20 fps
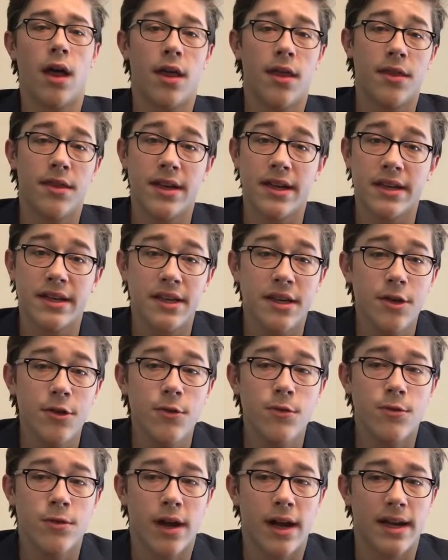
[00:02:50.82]
The
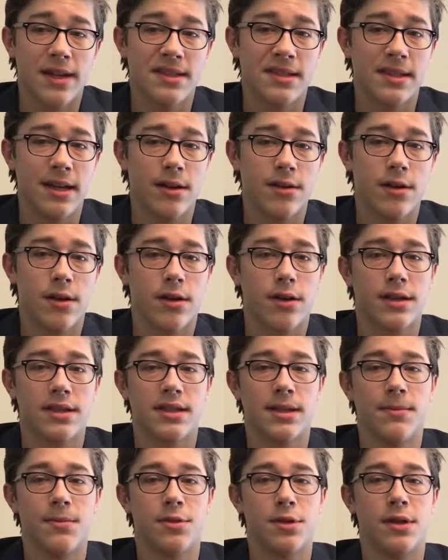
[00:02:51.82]
acute rise in alcohol
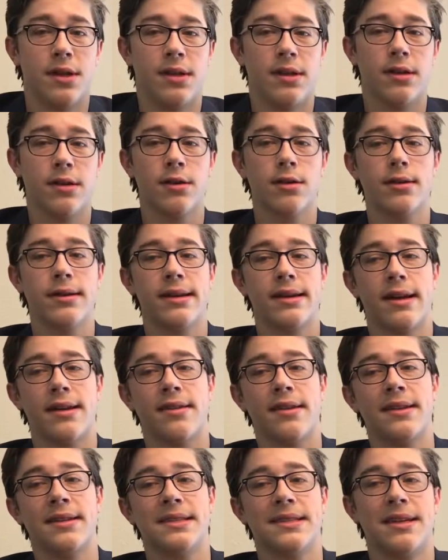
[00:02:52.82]
consumption in the early
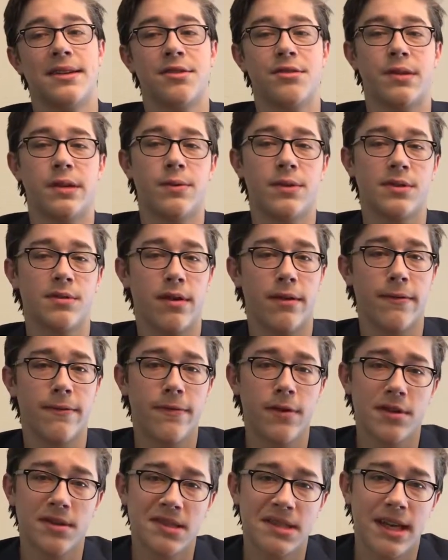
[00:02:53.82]
19th century was what
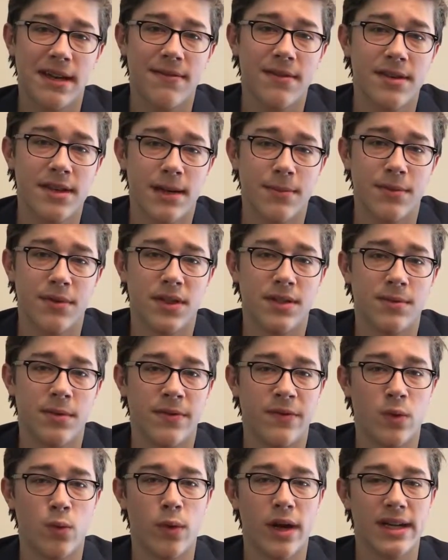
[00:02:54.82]
first gave the temperance
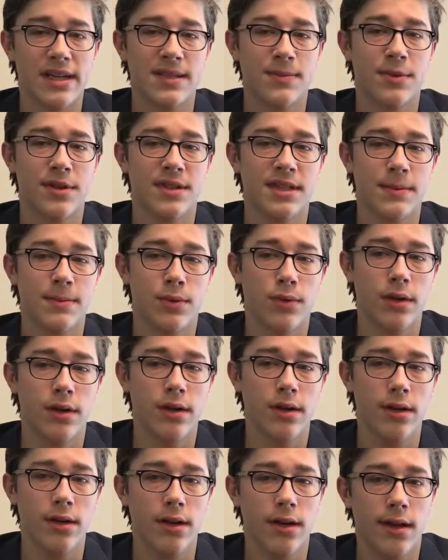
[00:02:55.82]
movement widespread
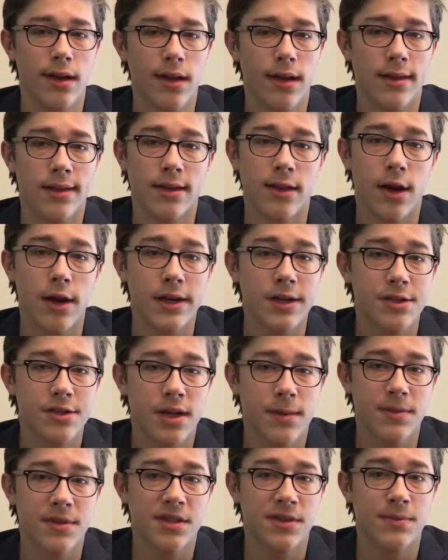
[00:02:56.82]
support. Large
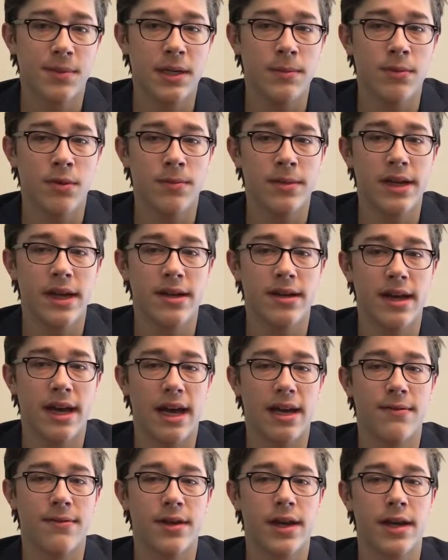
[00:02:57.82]
numbers of people began to
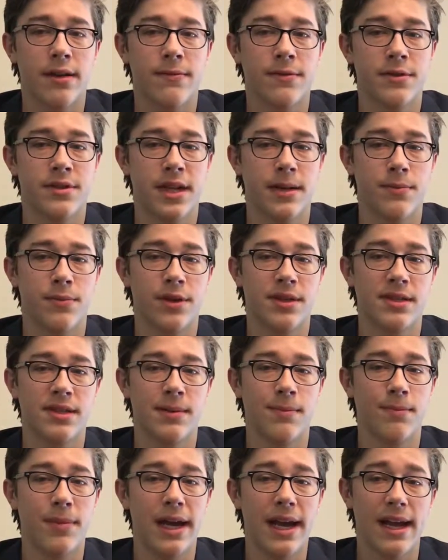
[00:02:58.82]
advocate for temperance
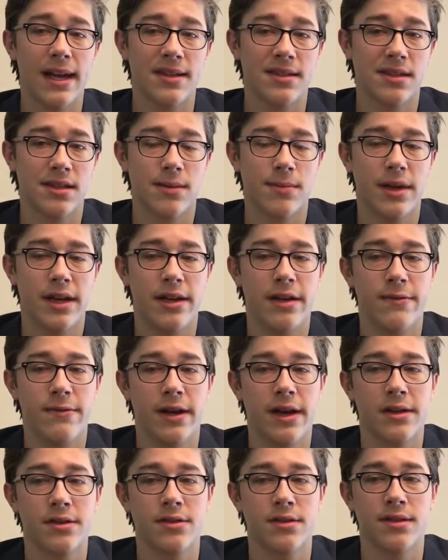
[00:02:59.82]
and bans on the
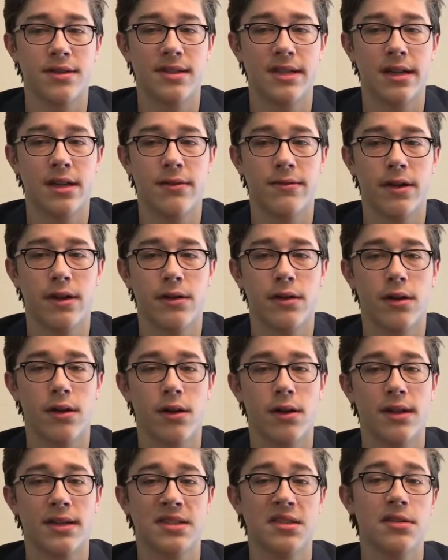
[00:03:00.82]
manufacture and sale of
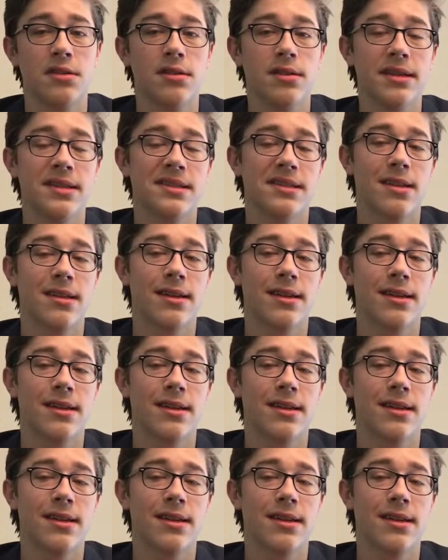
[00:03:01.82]
alcohol as early as the